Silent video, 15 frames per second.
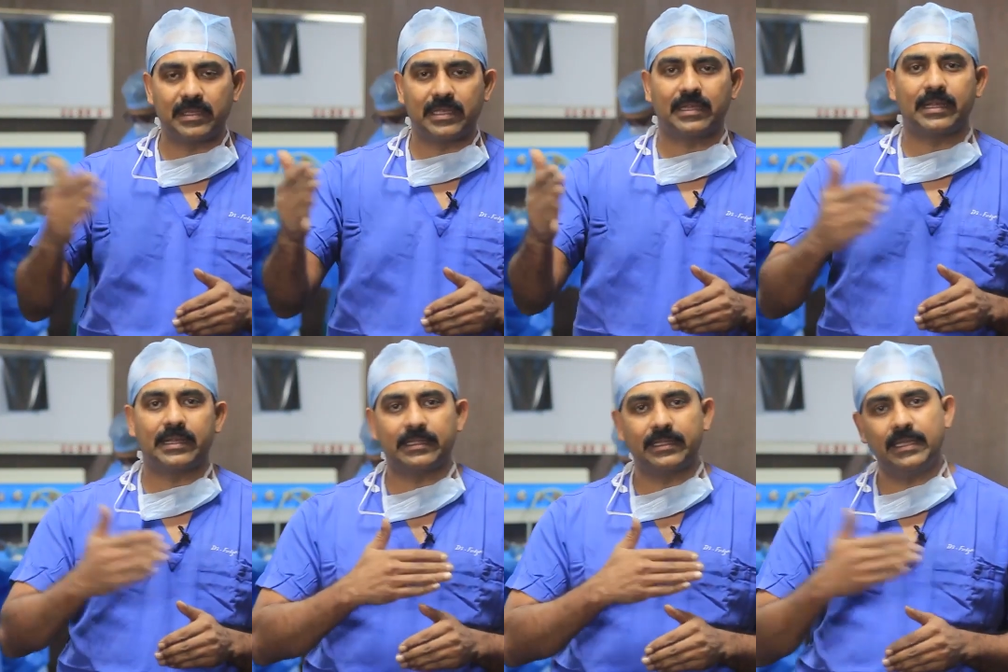we
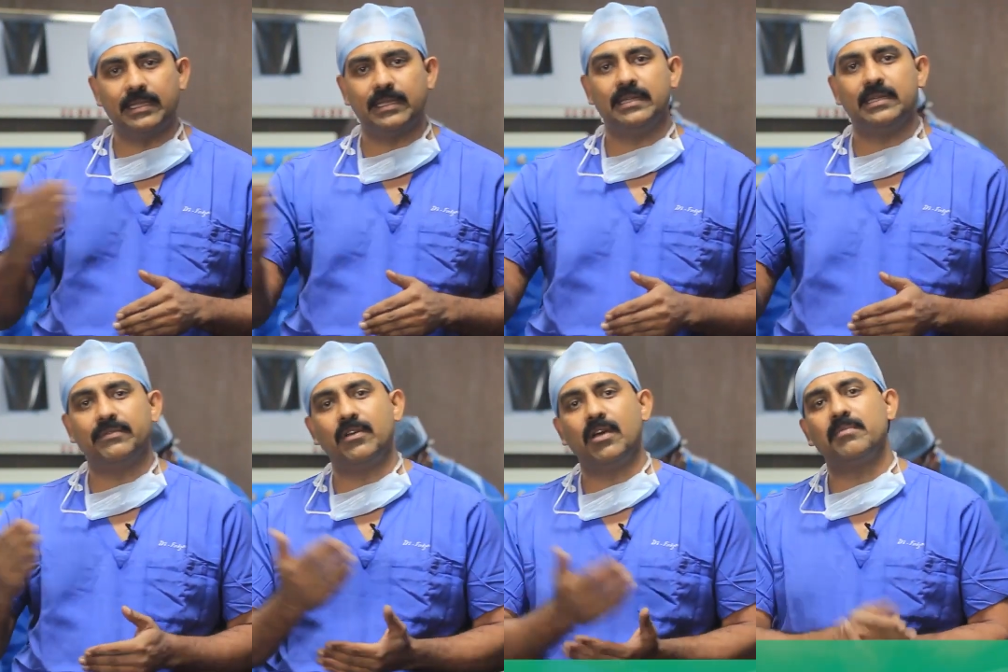correct the
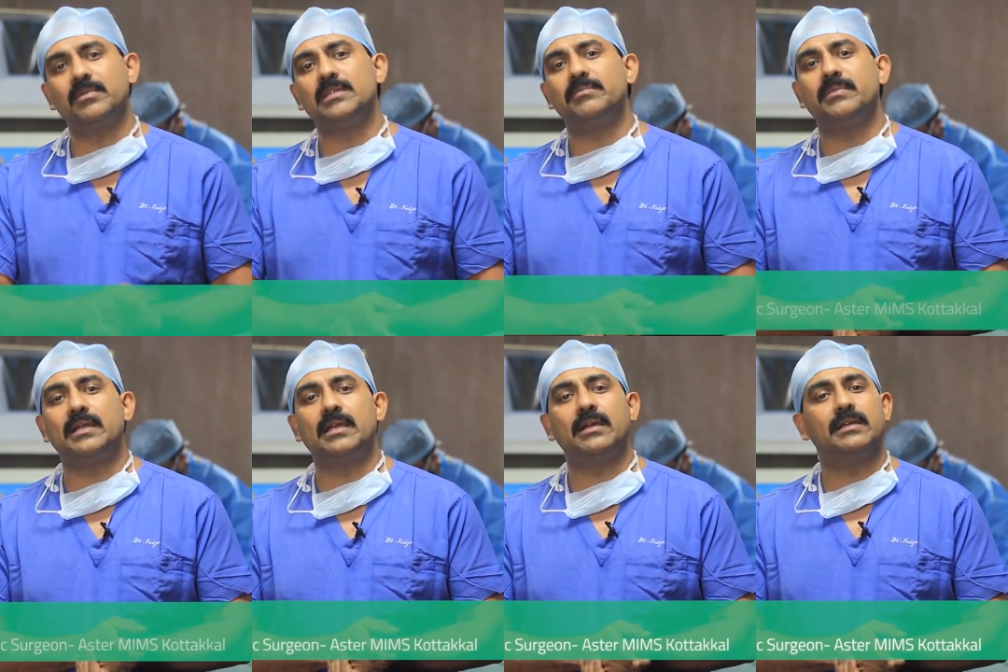deformity
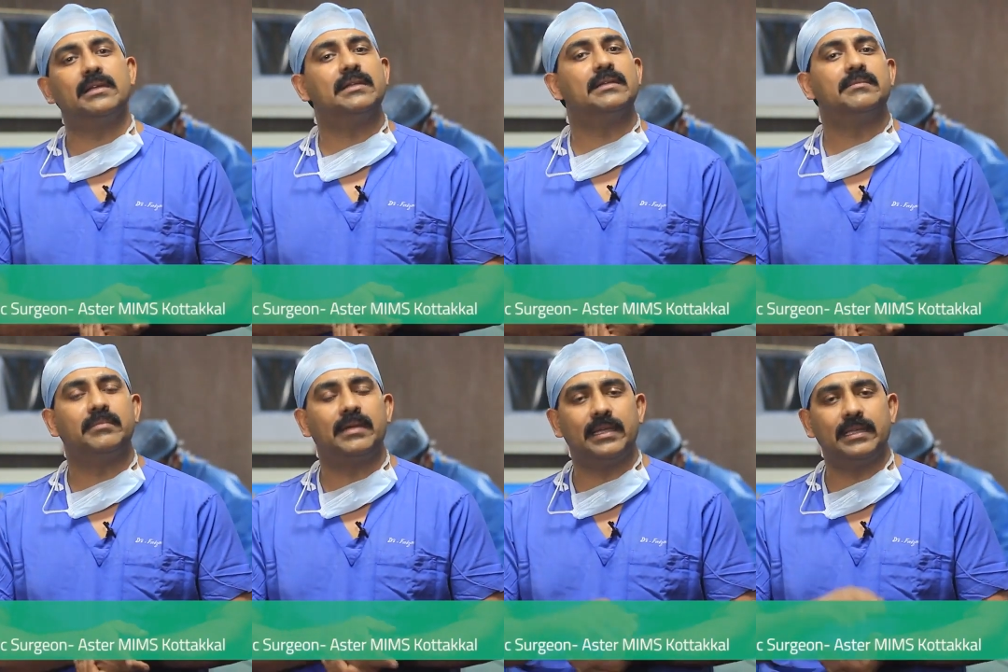by, uh,
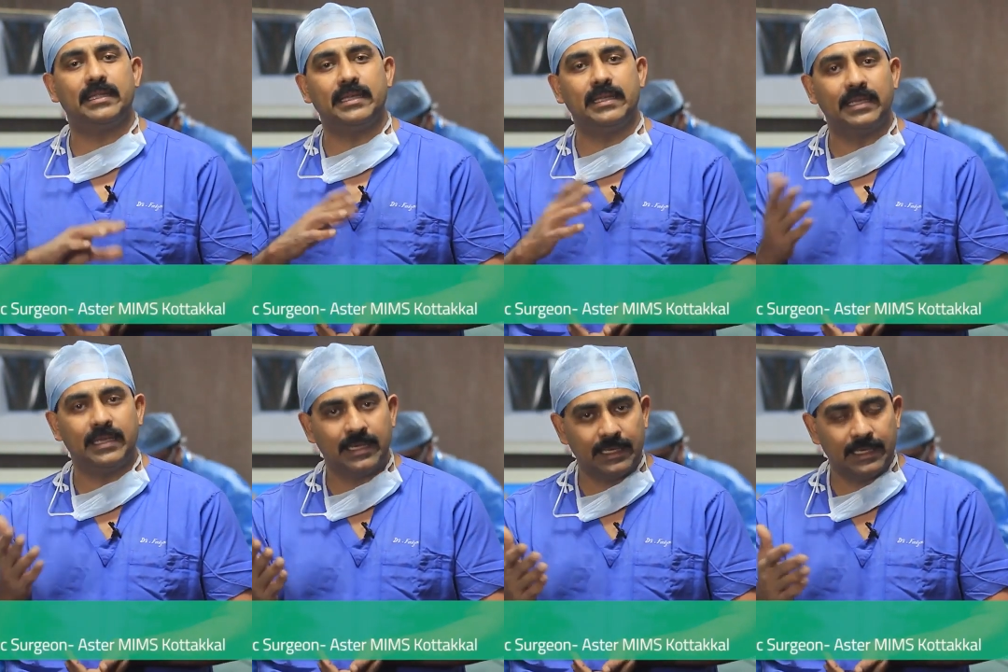by
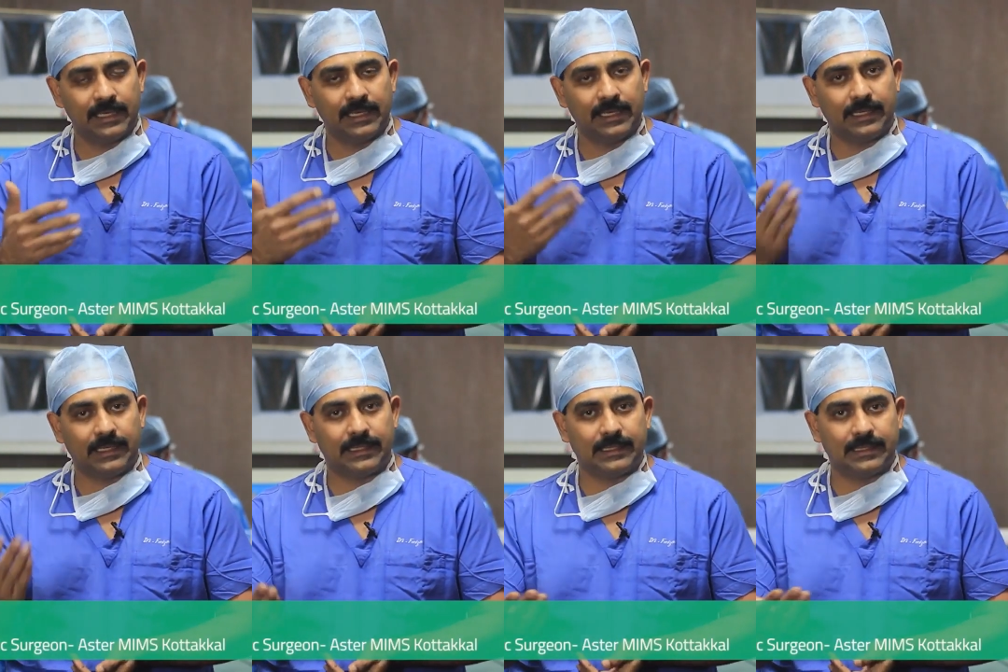the
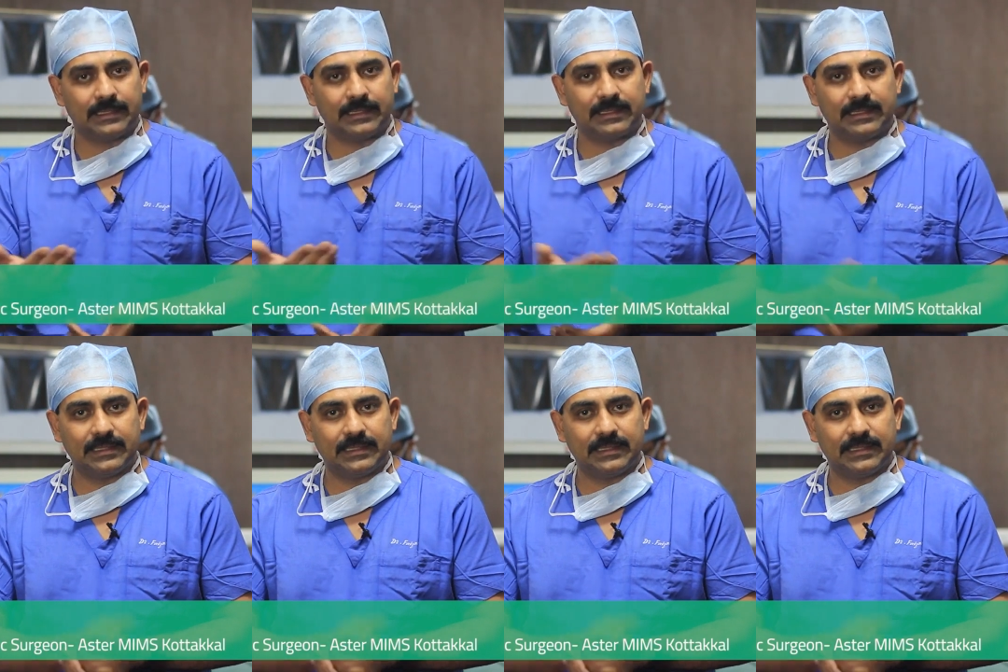uh,